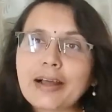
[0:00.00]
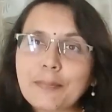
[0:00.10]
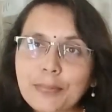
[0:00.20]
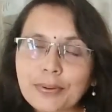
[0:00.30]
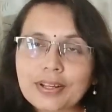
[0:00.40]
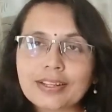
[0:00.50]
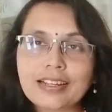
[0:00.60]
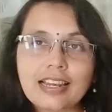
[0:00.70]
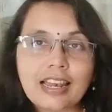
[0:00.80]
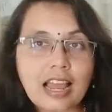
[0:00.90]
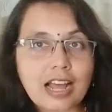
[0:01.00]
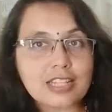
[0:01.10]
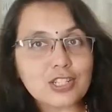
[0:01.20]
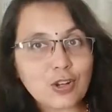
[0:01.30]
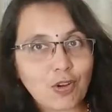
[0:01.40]
a book
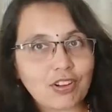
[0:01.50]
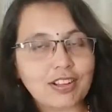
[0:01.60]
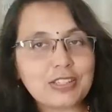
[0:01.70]
last longer.